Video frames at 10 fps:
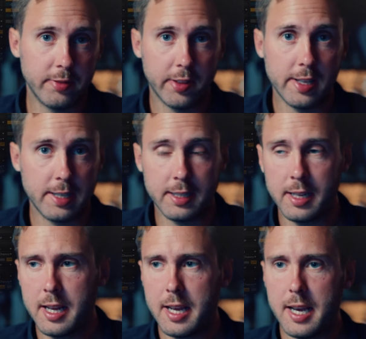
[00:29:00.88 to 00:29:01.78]
thing
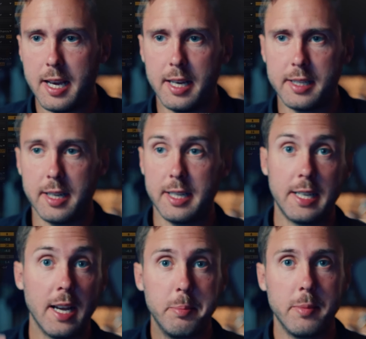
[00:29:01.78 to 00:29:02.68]
and a
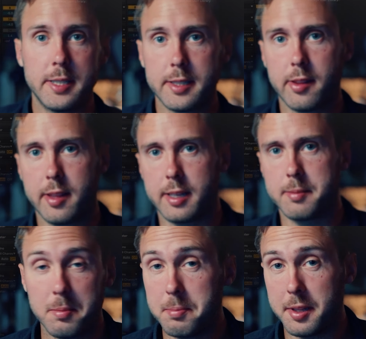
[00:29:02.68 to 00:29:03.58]
harmonic thing,
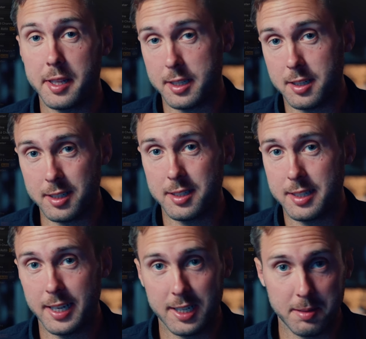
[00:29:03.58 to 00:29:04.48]
but that doesn't
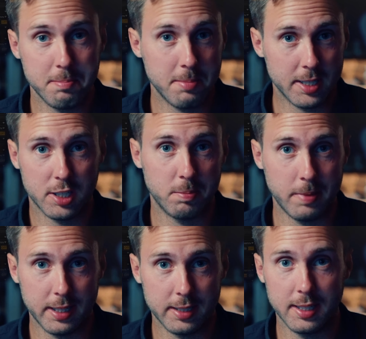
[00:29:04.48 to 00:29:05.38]
take up much
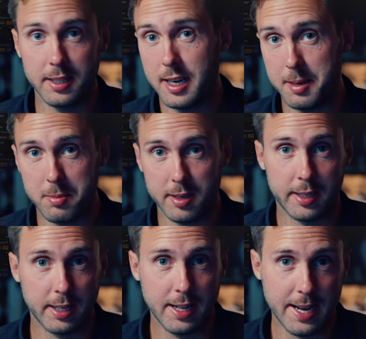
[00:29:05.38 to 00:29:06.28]
space in the
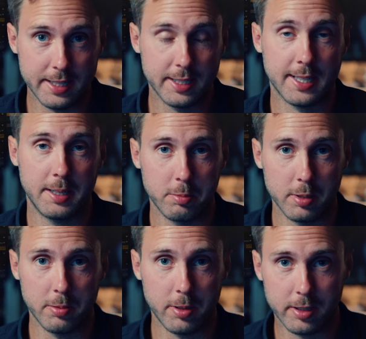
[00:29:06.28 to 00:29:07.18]
harmonic landscape we're
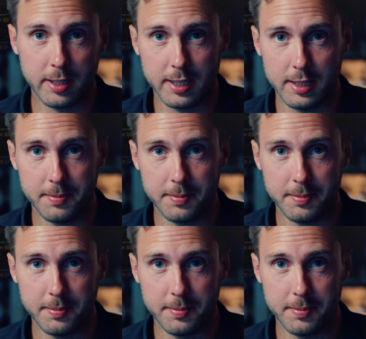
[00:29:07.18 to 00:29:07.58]
working in.